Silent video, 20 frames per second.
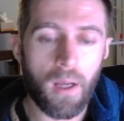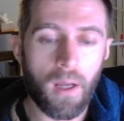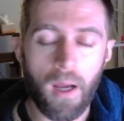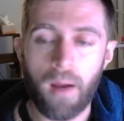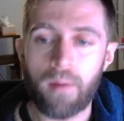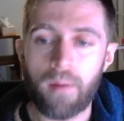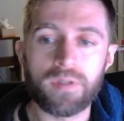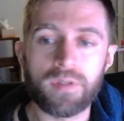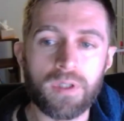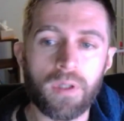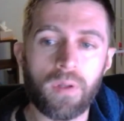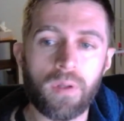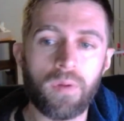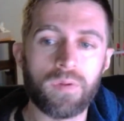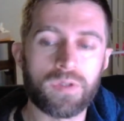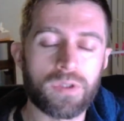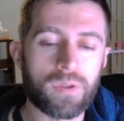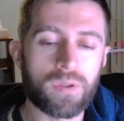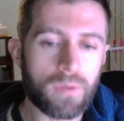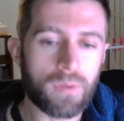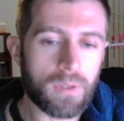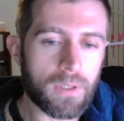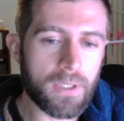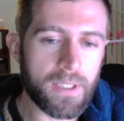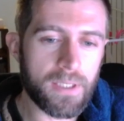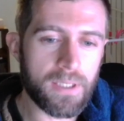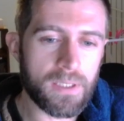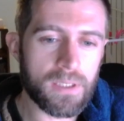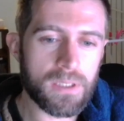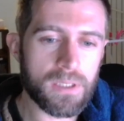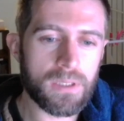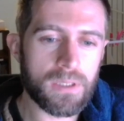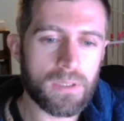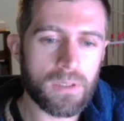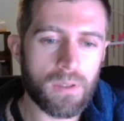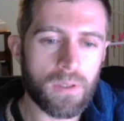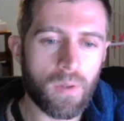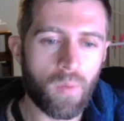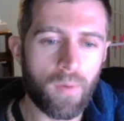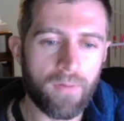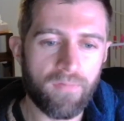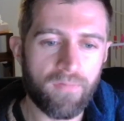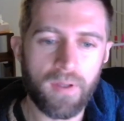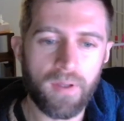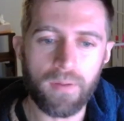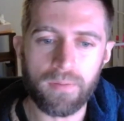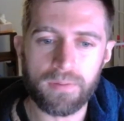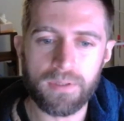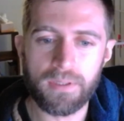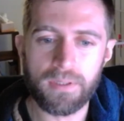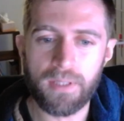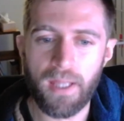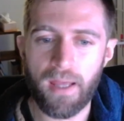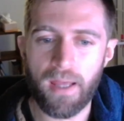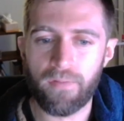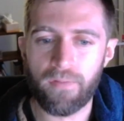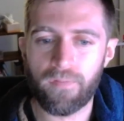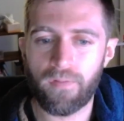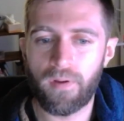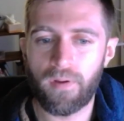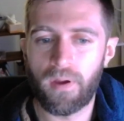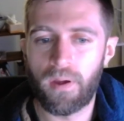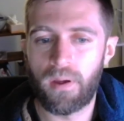I was close to release with Healed to Death.